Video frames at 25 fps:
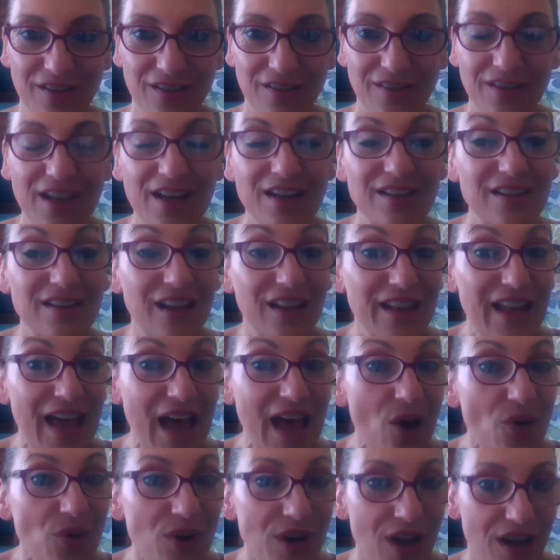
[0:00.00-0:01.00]
that has
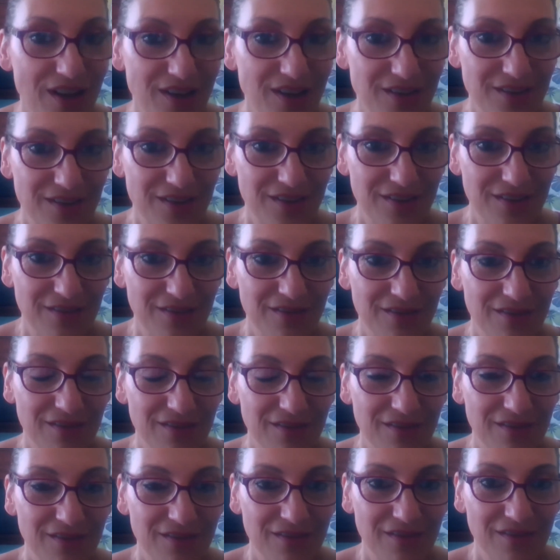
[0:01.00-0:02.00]
allowed us
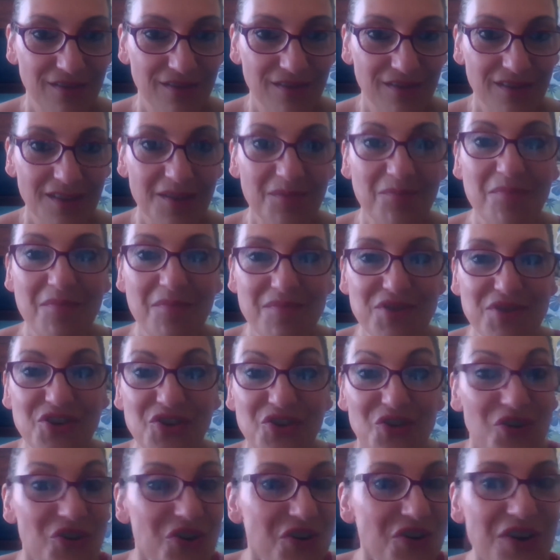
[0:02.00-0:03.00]
to
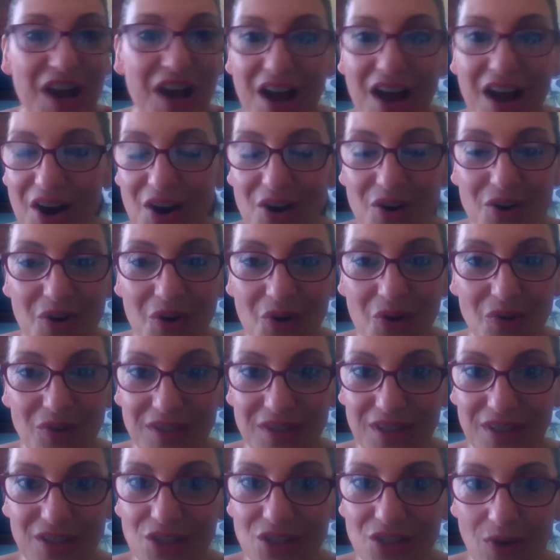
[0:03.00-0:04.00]
turn our goals
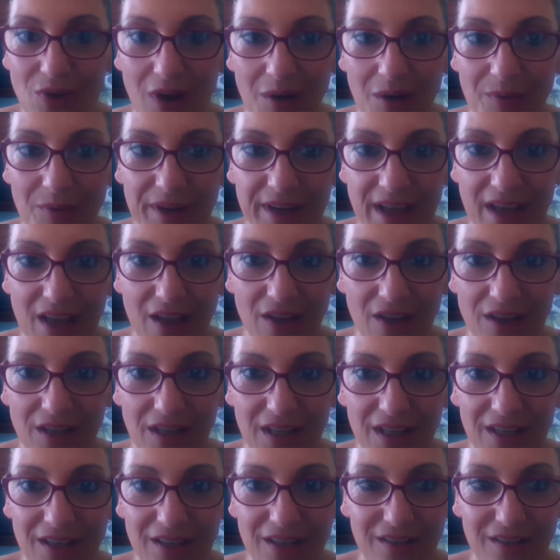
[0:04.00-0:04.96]
into our reality